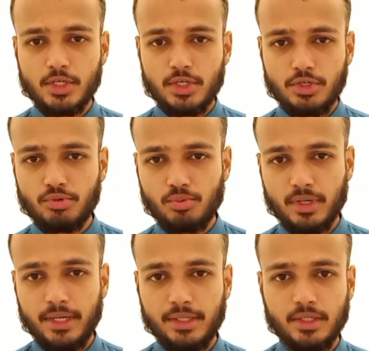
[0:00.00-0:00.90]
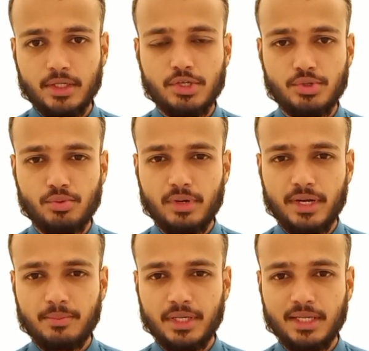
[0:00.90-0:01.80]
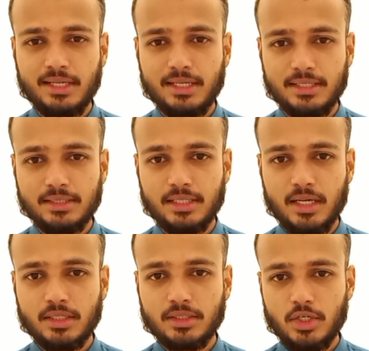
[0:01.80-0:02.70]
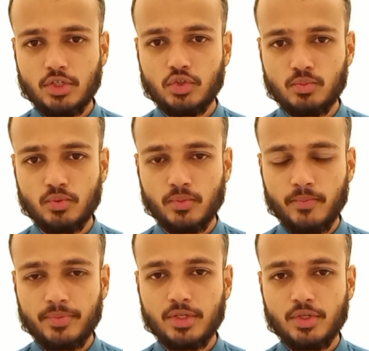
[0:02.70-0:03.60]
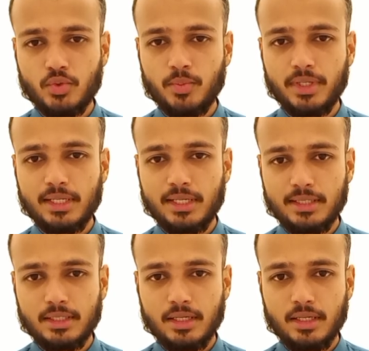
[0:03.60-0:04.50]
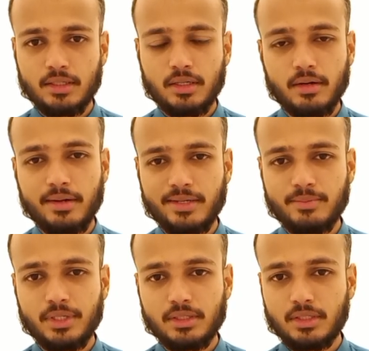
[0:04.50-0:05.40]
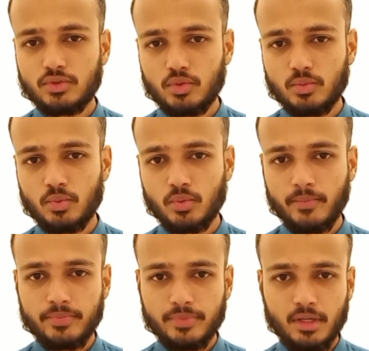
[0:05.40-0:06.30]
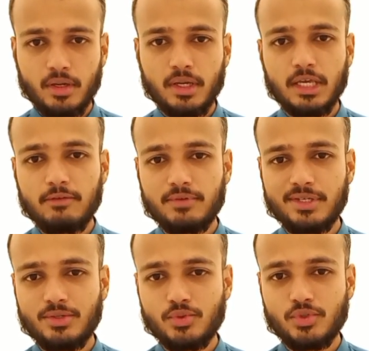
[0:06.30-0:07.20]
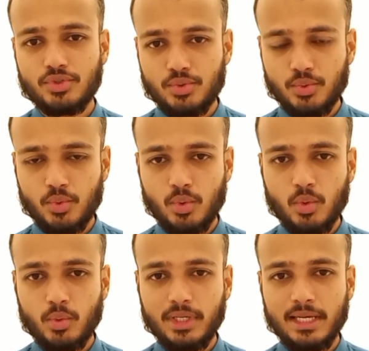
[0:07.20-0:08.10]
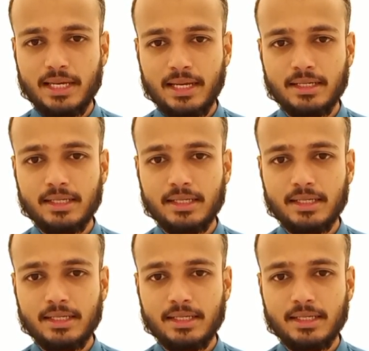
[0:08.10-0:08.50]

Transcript: You write. You write mean anta taktubu. You mean anta, write mean taktubu. If we use you, we add